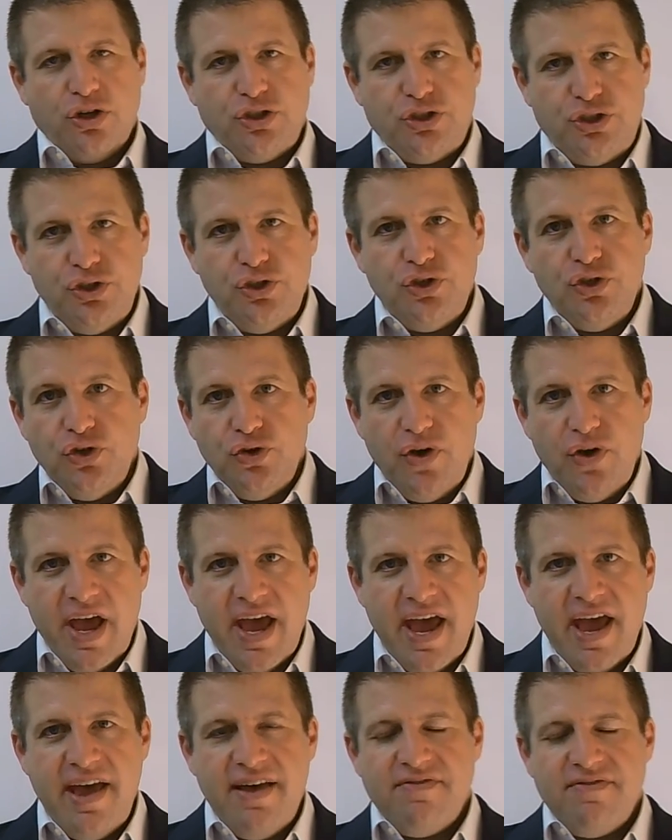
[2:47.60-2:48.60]
Do you
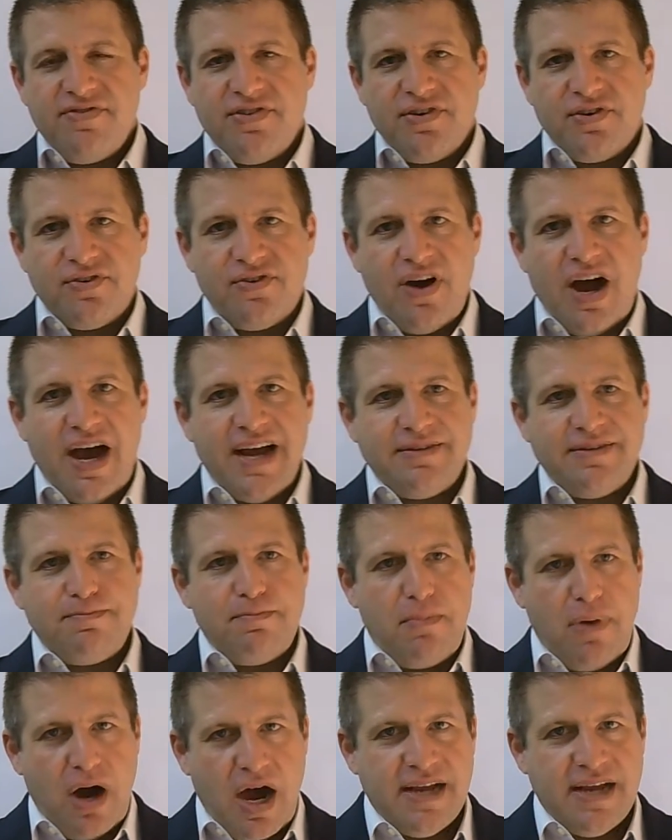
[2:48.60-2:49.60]
have the right
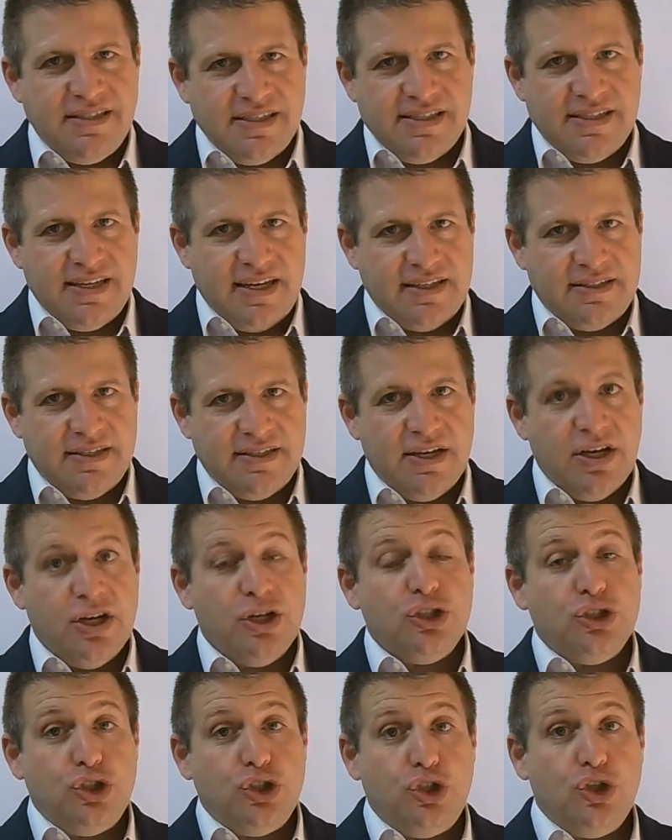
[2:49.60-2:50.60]
mindset
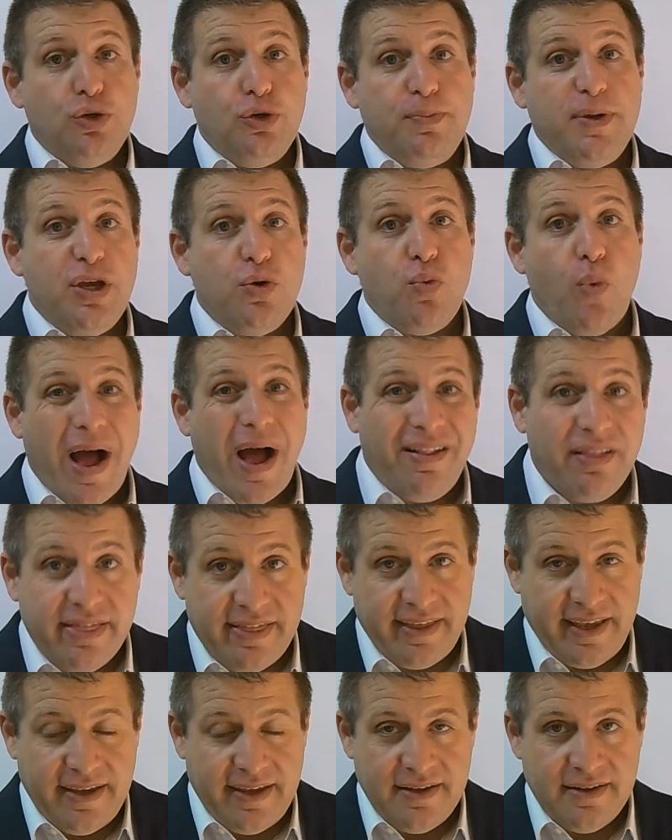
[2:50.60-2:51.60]
to be
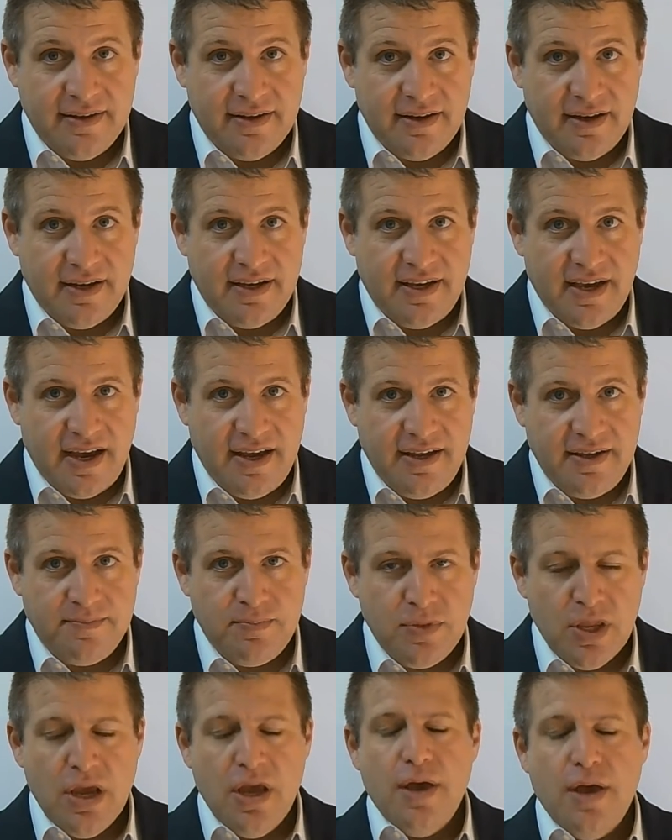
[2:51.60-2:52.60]
wealthy? Okay,
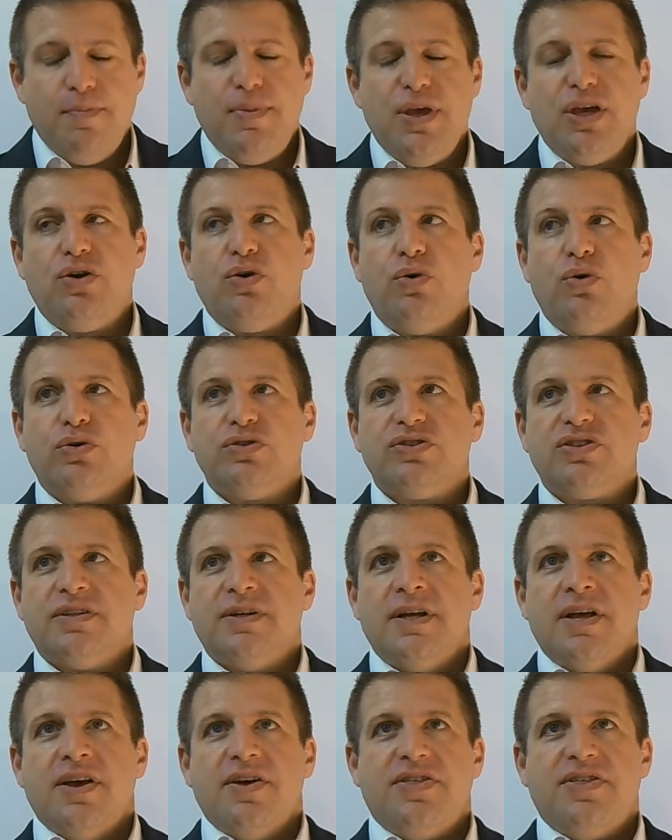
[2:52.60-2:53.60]
because
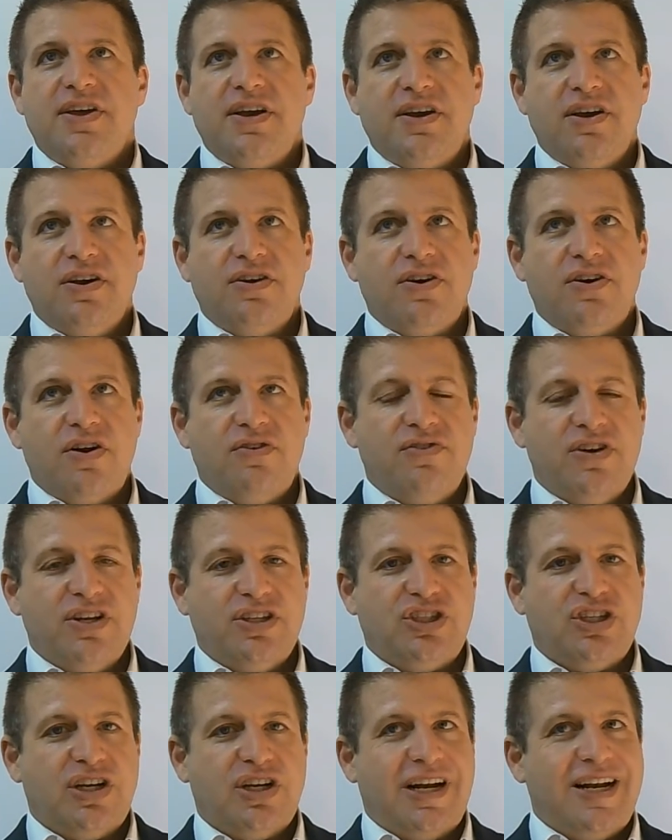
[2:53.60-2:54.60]
Think and Grow
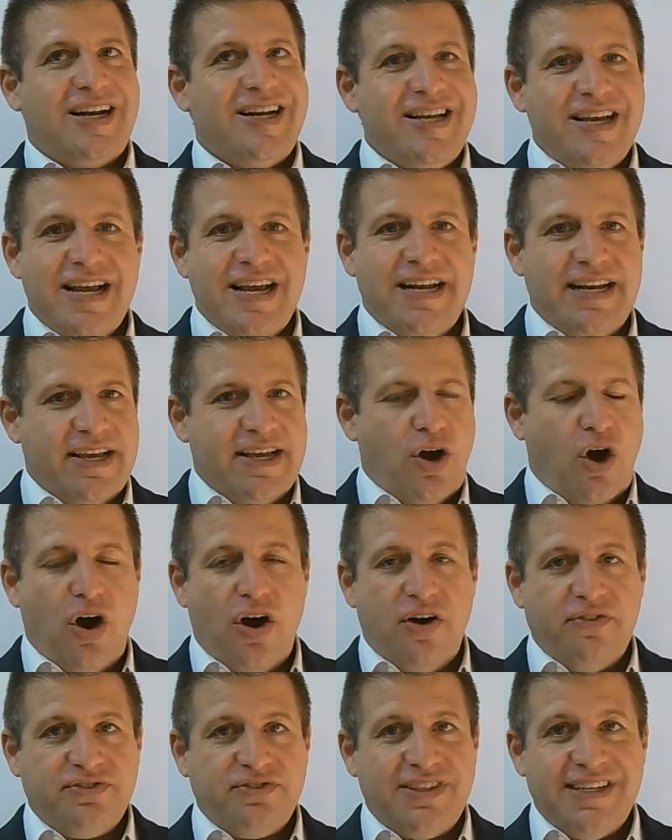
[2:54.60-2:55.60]
Rich, clearly
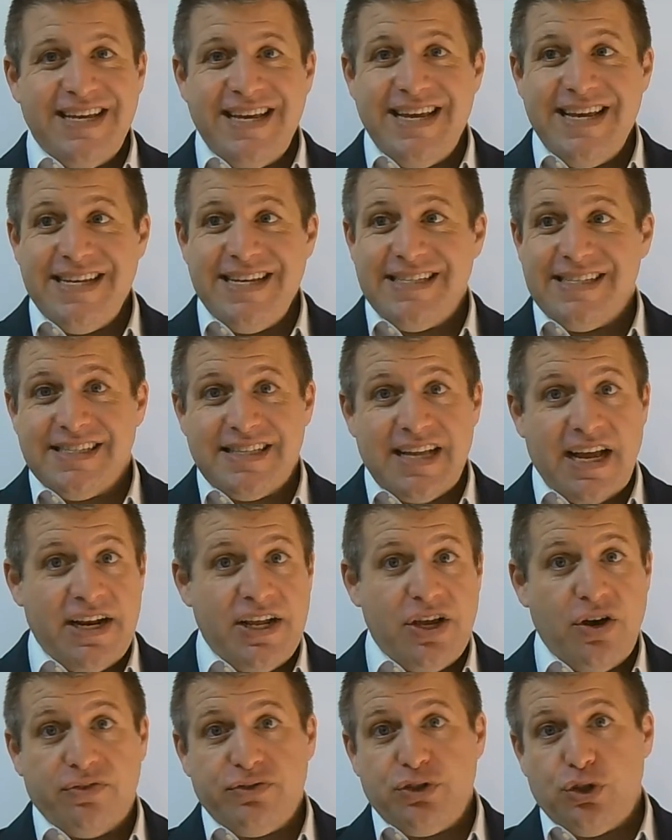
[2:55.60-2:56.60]
after his
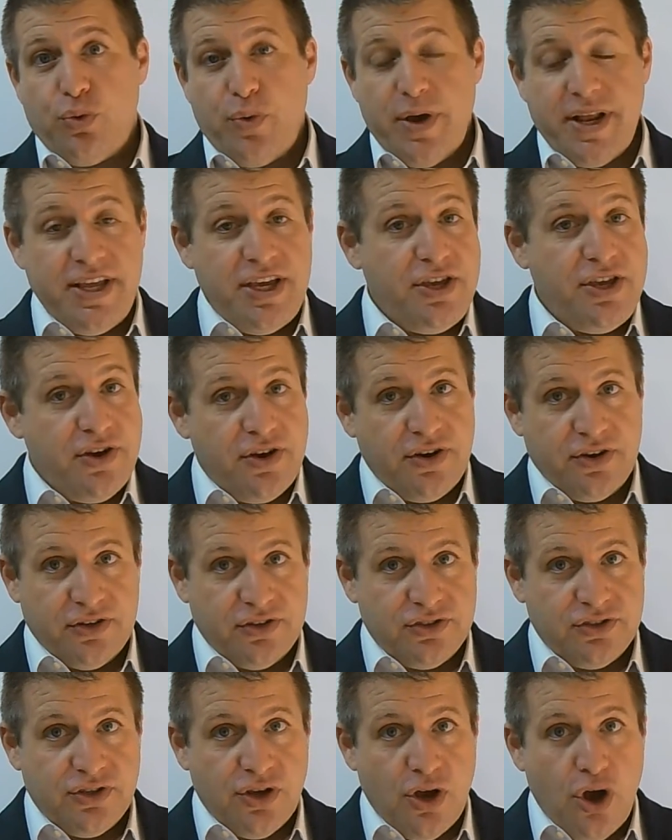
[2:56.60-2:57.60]
study of 20
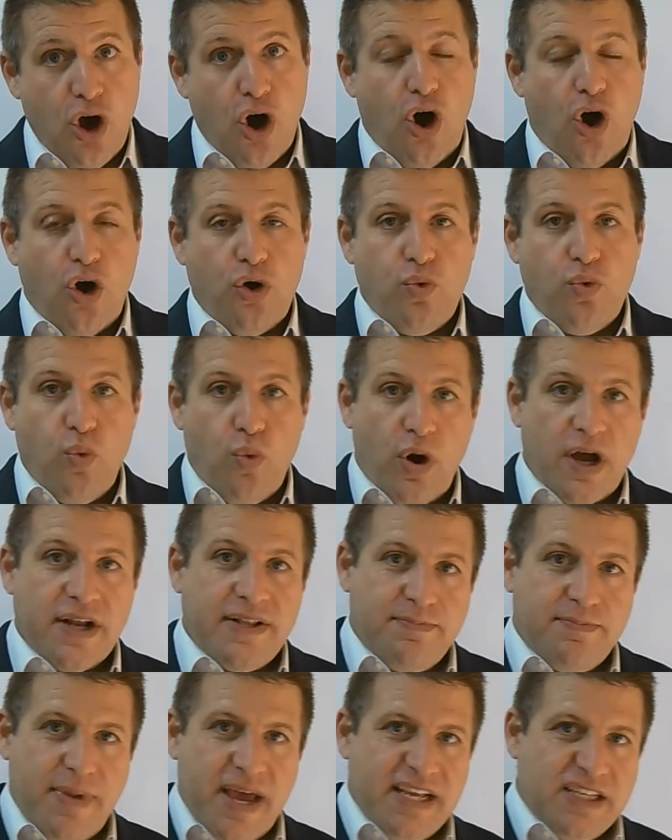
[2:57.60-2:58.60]
years on
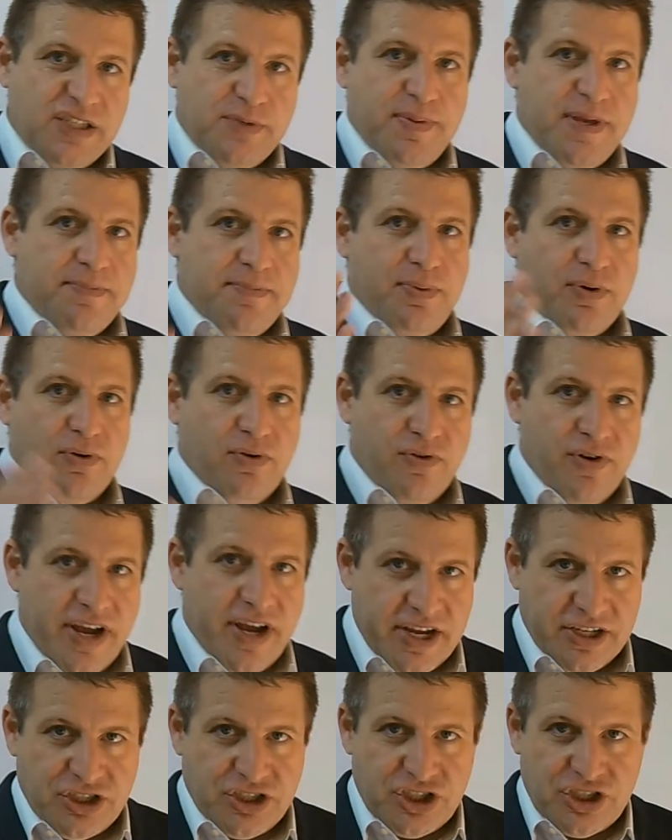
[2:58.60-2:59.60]
what makes people
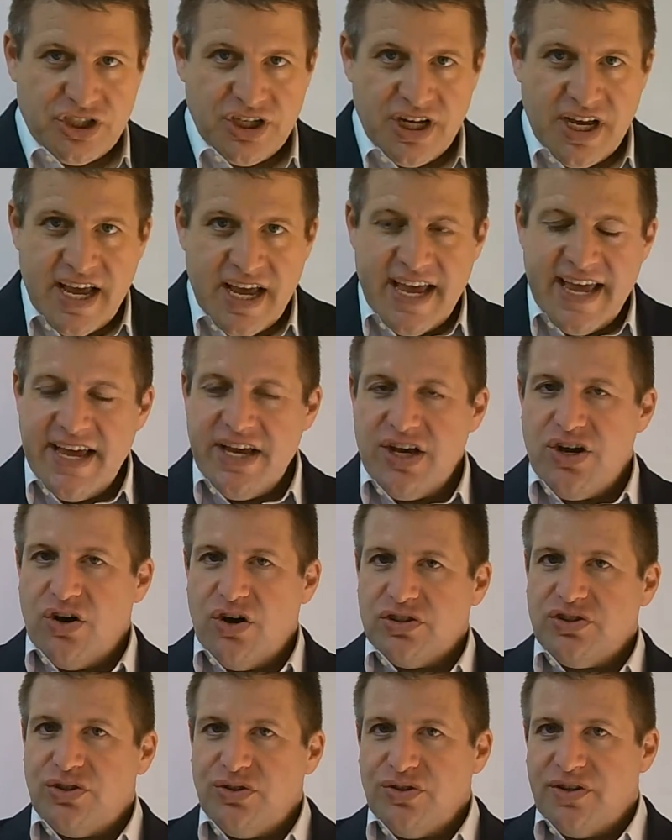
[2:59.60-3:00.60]
rich, he
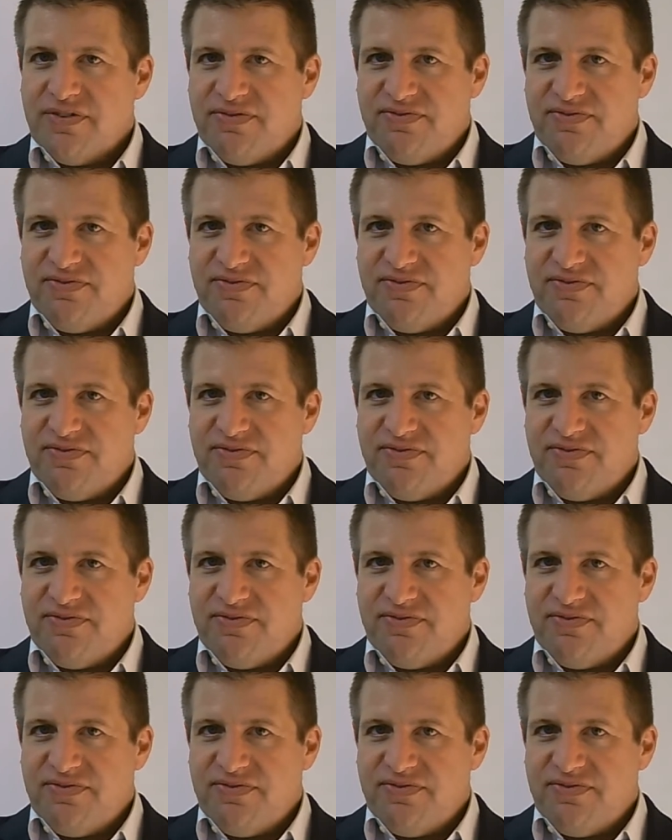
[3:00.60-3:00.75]
got to the